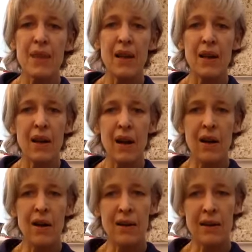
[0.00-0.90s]
uh,
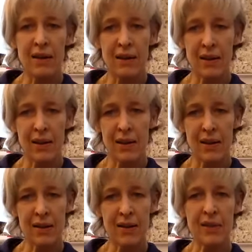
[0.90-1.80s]
our uh,
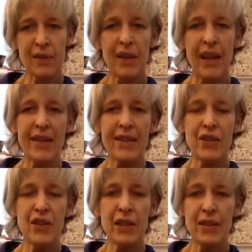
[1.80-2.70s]
subtle
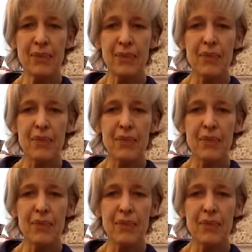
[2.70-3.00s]
energy